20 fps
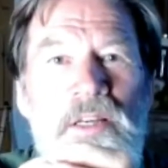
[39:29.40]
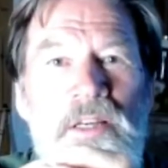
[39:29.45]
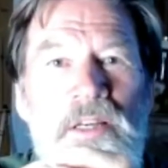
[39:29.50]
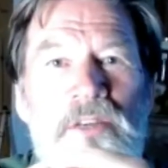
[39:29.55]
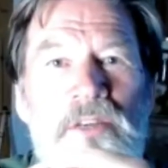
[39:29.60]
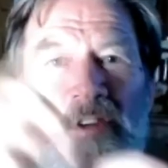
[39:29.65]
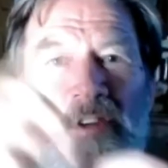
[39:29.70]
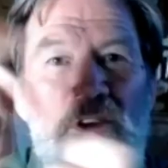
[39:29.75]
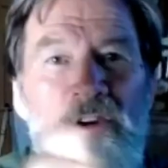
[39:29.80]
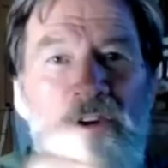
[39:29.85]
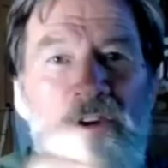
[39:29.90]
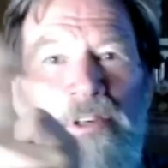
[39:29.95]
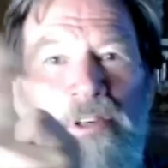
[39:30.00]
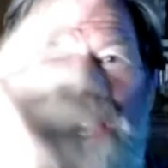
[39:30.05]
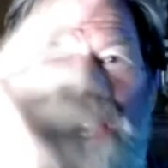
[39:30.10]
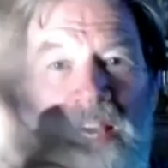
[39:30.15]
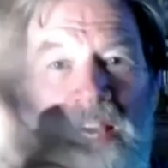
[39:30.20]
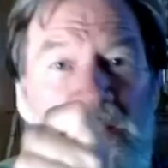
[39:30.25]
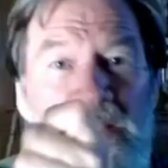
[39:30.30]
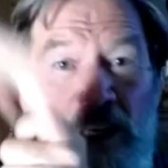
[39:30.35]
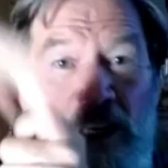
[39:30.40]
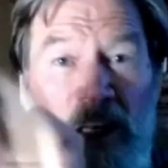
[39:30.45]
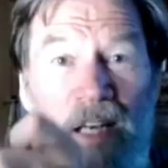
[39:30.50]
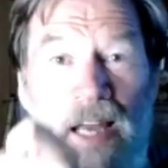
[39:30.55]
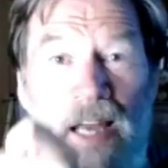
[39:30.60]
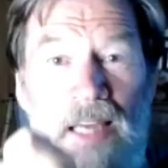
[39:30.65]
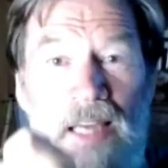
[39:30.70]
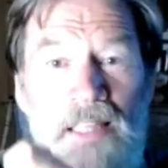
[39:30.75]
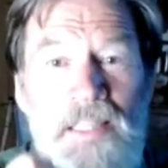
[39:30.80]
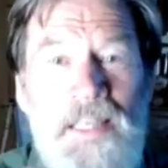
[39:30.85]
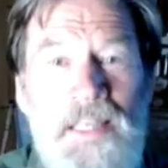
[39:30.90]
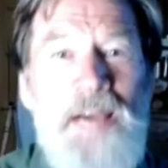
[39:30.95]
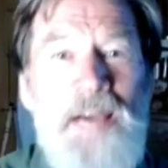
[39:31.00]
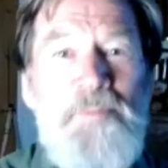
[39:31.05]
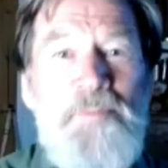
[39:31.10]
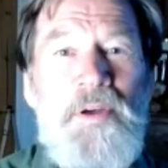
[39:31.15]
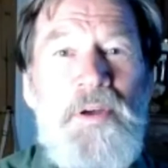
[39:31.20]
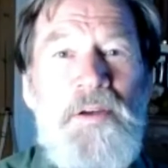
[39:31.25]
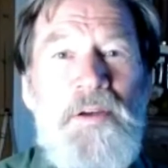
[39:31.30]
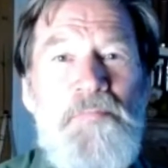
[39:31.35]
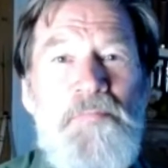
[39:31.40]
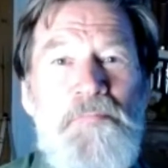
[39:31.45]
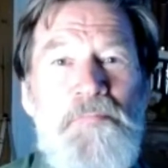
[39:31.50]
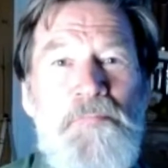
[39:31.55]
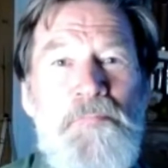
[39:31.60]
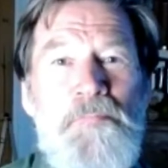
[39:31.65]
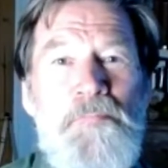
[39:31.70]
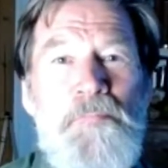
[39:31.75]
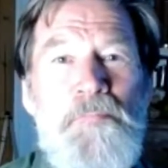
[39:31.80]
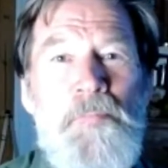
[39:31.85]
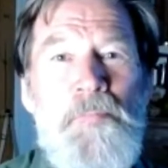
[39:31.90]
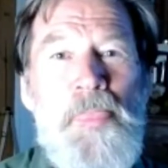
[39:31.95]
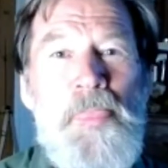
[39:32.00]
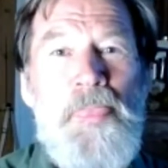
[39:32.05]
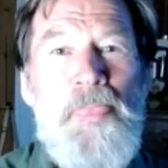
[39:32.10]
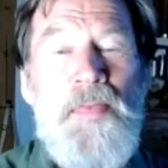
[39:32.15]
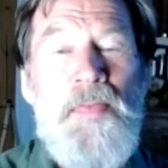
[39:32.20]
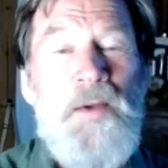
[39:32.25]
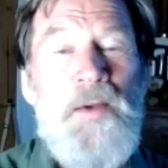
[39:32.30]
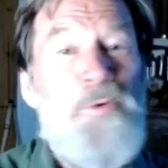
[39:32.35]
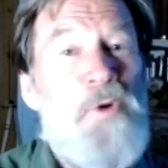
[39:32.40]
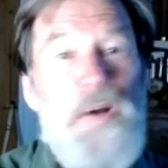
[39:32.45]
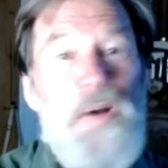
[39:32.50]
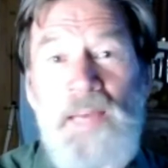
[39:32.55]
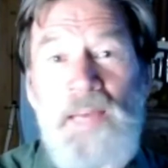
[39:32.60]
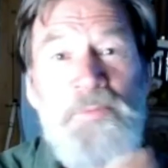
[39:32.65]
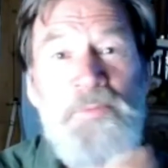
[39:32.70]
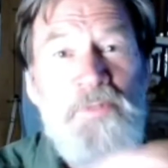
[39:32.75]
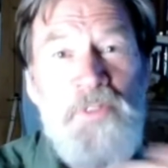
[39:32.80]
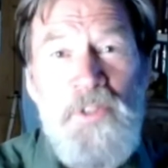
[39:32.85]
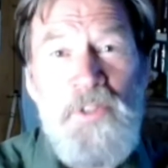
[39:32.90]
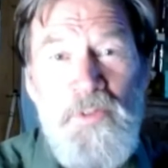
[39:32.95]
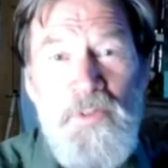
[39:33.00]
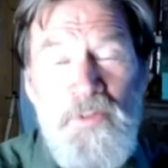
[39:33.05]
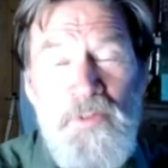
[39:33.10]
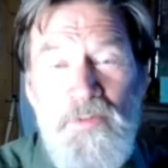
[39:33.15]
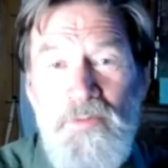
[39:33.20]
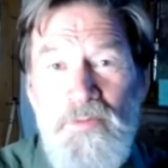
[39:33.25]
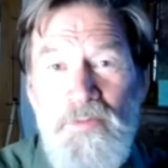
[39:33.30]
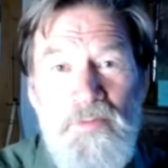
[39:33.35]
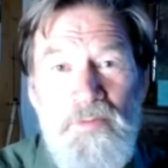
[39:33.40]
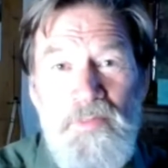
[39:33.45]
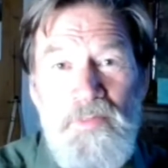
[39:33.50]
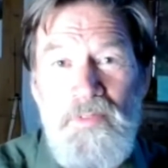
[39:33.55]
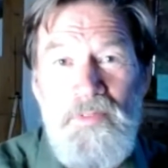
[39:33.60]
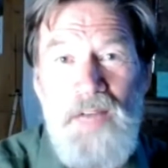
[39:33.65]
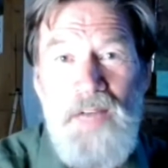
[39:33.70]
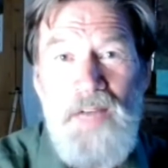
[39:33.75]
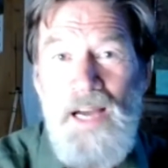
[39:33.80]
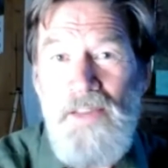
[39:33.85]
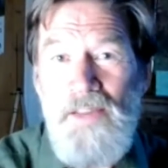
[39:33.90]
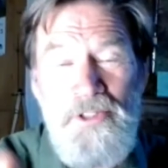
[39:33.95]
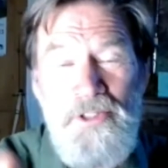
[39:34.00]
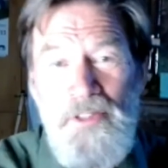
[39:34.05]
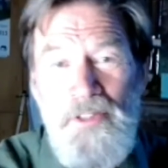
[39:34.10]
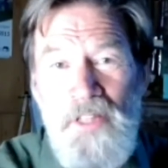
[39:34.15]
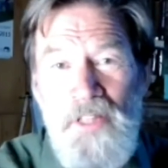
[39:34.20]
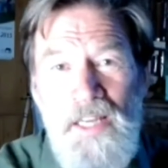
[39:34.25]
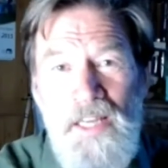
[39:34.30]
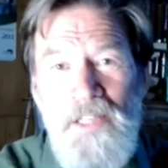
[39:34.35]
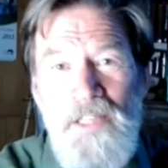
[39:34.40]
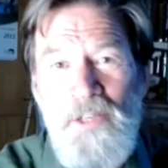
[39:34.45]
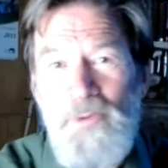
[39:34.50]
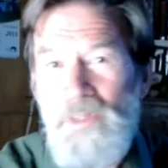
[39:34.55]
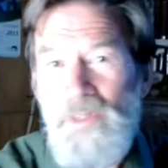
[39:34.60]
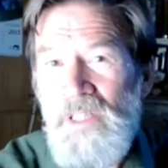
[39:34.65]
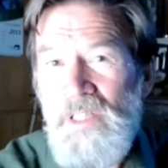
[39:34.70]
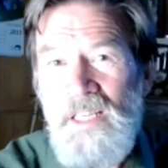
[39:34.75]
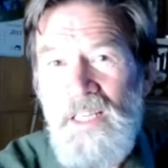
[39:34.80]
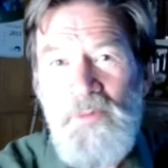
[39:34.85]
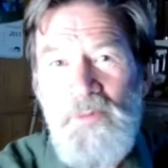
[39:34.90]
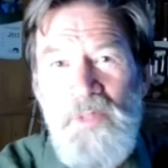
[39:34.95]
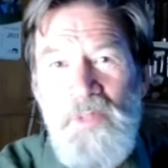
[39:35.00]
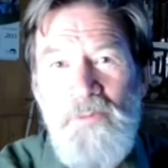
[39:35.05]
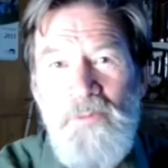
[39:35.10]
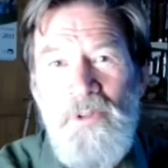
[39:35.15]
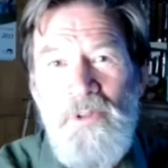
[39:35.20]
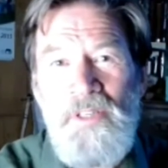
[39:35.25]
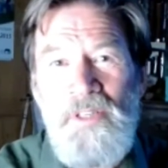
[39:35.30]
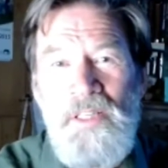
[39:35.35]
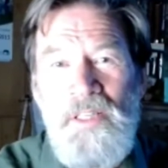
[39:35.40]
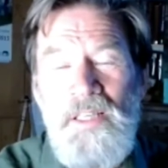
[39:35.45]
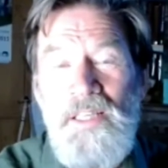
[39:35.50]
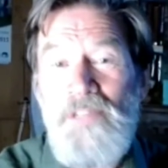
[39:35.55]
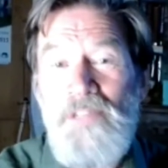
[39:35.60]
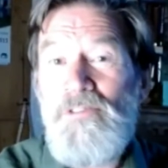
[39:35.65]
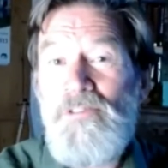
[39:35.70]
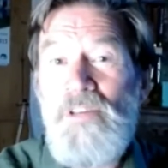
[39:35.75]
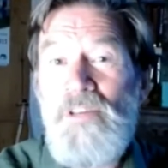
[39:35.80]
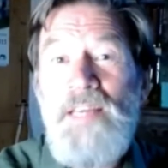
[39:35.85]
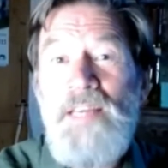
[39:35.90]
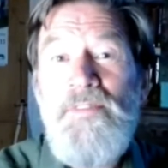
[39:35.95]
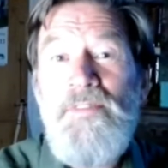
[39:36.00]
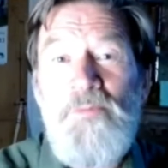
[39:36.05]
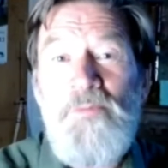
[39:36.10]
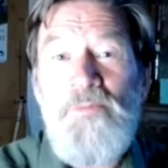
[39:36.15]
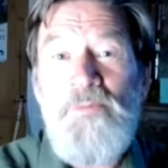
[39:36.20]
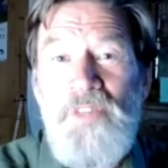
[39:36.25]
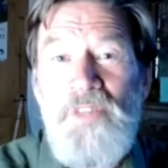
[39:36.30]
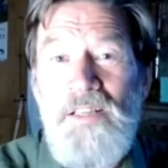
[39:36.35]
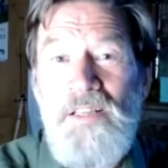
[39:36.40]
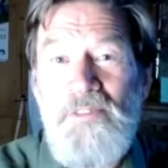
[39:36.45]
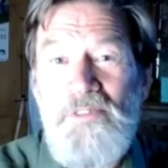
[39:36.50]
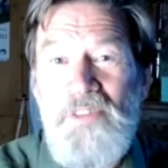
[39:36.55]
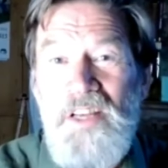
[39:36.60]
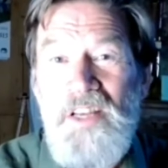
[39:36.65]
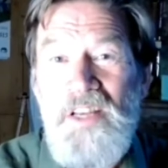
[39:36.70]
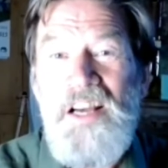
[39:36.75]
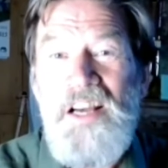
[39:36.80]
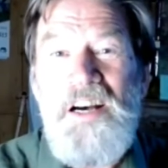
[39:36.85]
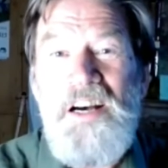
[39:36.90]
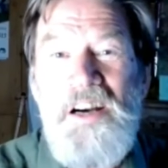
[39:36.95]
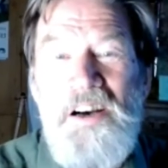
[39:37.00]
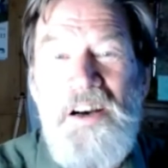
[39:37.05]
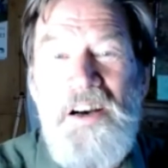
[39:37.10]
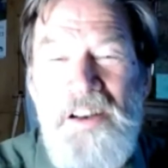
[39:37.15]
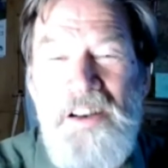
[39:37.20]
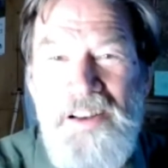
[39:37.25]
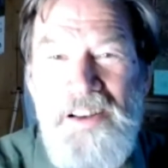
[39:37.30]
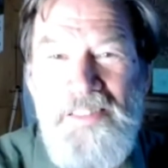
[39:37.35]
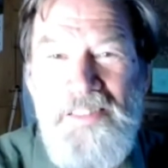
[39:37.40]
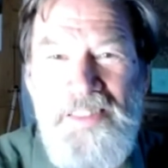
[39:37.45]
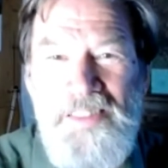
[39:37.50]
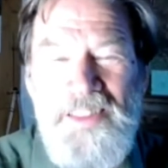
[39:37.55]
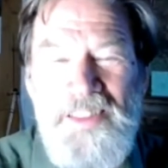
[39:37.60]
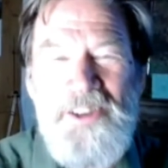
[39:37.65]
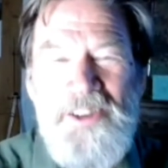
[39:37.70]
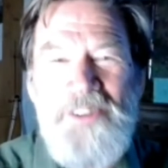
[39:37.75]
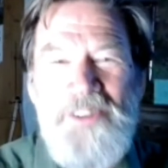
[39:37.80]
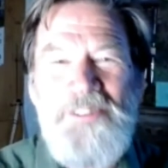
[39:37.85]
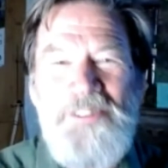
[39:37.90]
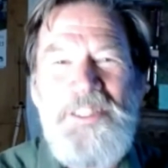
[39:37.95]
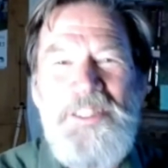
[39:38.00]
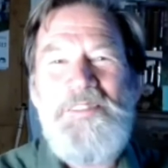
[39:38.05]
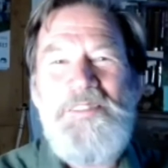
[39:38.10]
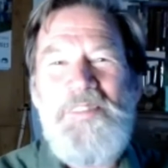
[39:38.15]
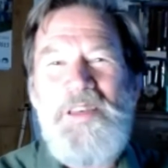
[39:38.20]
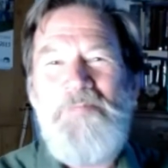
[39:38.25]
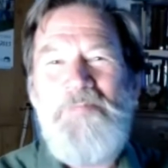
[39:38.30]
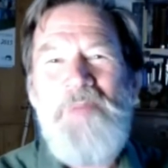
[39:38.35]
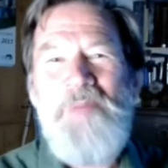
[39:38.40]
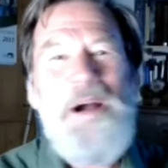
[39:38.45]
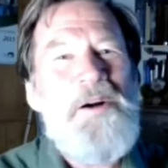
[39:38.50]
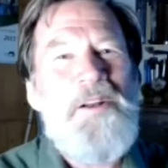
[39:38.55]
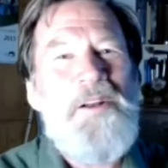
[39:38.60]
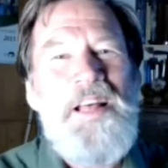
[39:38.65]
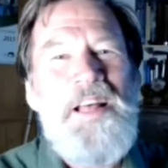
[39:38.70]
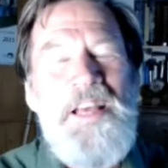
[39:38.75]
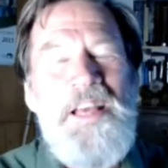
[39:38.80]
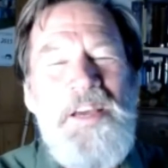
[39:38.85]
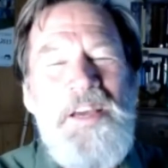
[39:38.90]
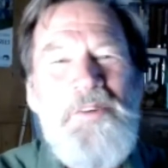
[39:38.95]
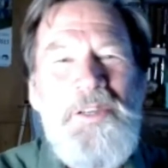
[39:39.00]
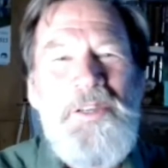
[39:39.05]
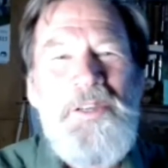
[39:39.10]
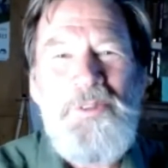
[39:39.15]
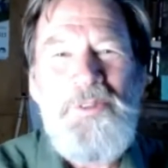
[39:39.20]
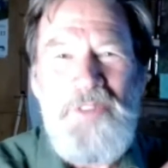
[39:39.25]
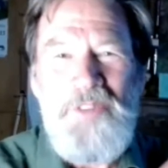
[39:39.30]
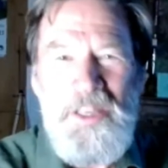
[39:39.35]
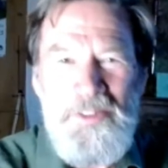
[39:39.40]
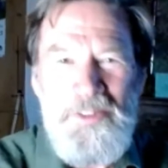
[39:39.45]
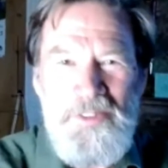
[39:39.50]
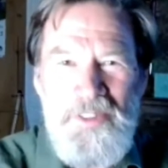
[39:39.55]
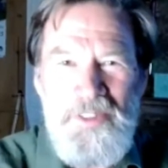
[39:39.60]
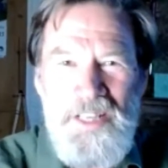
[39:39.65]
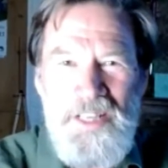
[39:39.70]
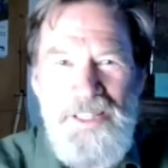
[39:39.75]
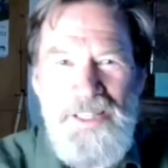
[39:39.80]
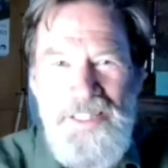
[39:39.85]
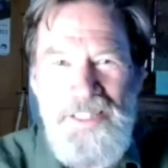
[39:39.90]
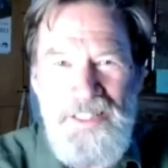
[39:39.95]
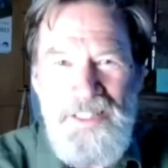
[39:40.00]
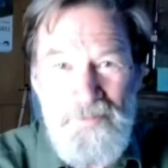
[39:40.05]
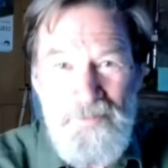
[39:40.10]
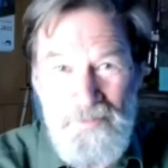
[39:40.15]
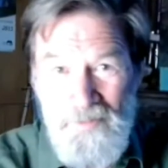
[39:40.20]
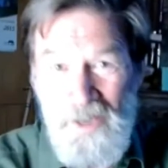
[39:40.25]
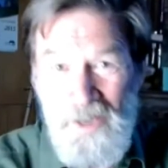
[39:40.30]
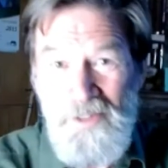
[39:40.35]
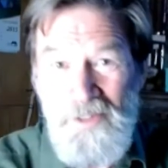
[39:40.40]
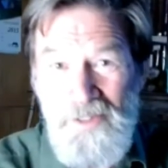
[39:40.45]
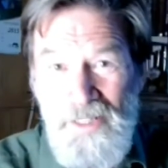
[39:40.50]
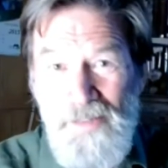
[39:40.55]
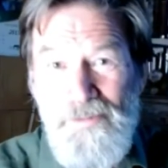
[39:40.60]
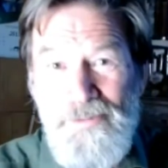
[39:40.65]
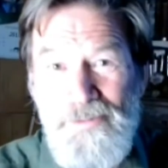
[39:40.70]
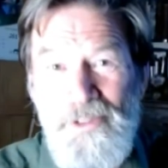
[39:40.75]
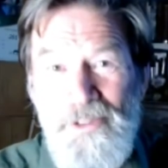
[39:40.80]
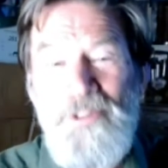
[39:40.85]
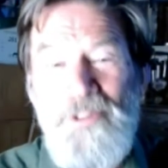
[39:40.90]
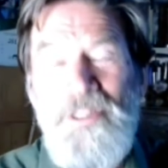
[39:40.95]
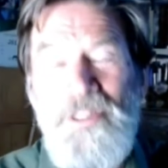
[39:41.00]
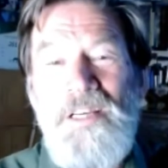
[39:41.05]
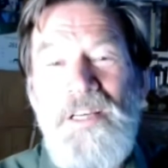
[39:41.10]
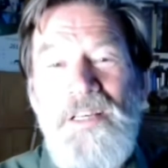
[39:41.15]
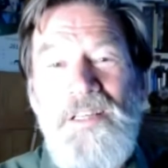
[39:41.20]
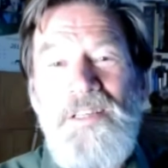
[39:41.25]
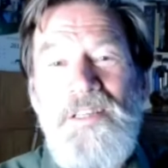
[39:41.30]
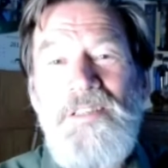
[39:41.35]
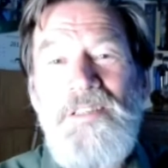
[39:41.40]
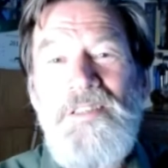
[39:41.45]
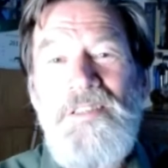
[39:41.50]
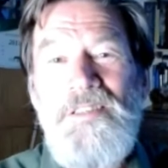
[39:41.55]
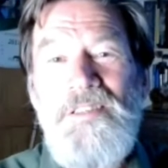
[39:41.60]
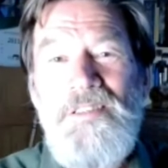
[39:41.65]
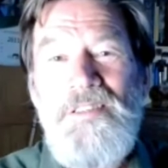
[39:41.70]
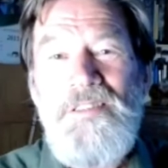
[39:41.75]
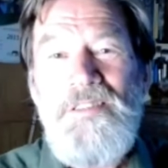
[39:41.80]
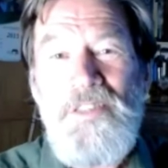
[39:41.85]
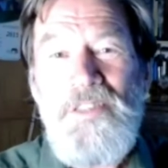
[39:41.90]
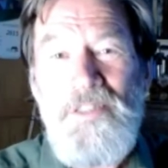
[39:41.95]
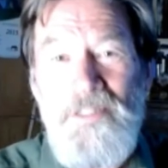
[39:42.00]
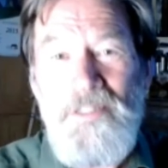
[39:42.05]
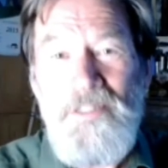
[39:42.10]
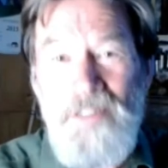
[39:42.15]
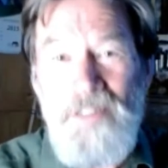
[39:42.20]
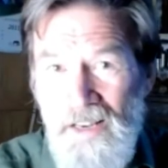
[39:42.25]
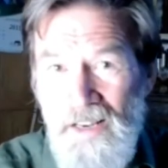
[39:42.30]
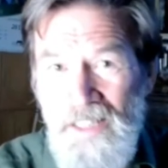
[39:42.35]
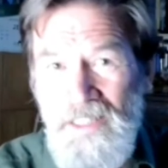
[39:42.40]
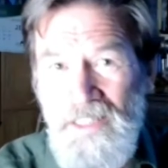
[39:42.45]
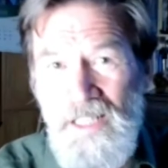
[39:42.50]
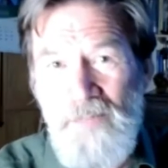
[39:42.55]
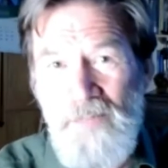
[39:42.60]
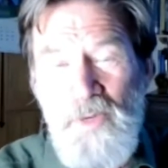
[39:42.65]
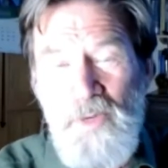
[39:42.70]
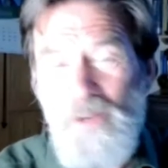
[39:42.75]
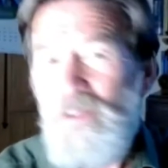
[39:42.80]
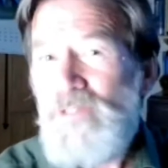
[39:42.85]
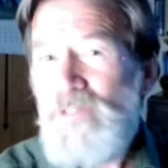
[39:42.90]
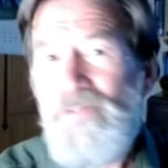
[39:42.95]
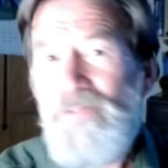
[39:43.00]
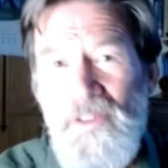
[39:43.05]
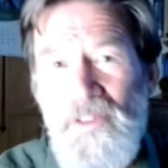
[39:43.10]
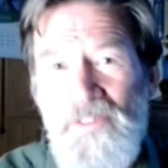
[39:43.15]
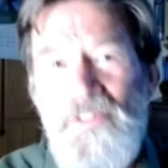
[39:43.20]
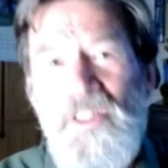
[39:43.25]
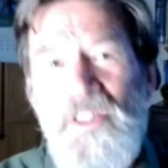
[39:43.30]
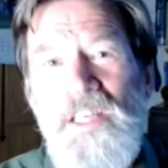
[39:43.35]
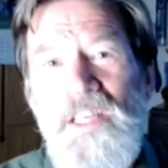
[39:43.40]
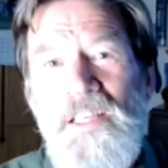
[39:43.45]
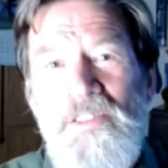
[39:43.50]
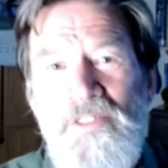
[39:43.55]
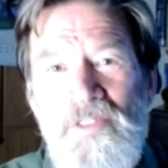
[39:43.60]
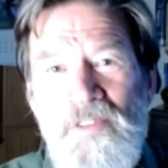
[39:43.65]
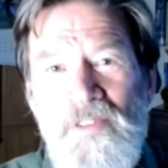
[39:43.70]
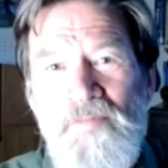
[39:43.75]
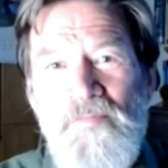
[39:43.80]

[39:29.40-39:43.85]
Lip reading: So you're creating a light gap. And what apes do, either during the night or when they get up in the morning, is relieve themselves of the contents of their bowel, which was yesterday's mostly fruit. So orangutan poo is full of seeds.